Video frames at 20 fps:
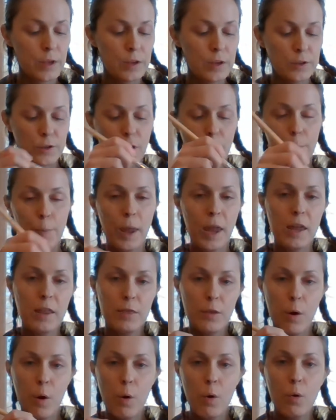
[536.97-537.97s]
So I'll paint
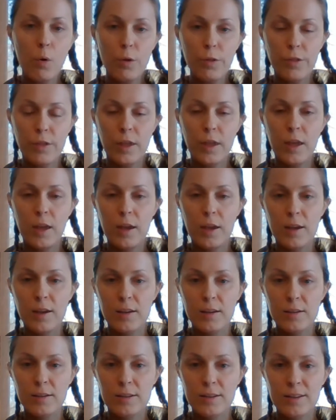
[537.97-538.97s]
the whole thing,
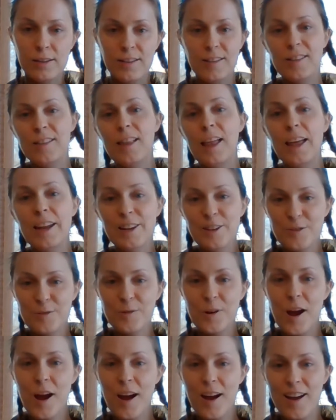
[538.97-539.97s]
let it
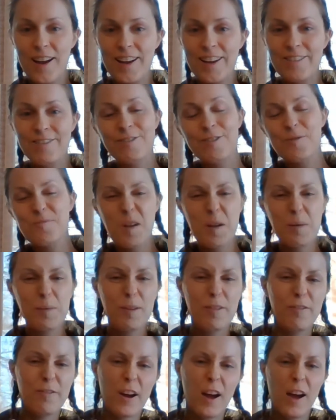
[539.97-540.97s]
dry for maybe
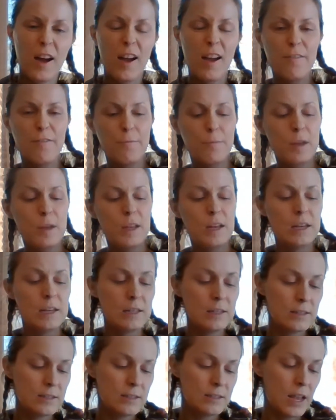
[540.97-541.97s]
5
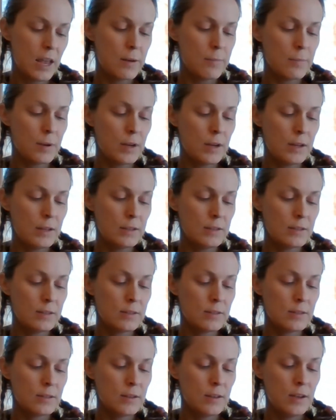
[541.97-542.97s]
minutes, 10
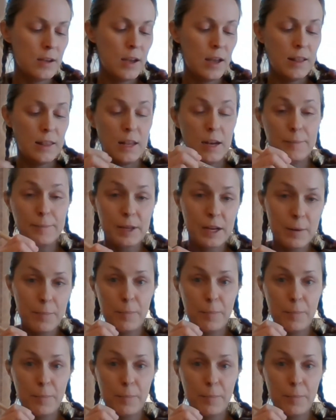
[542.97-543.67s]
minutes, and then I'm going to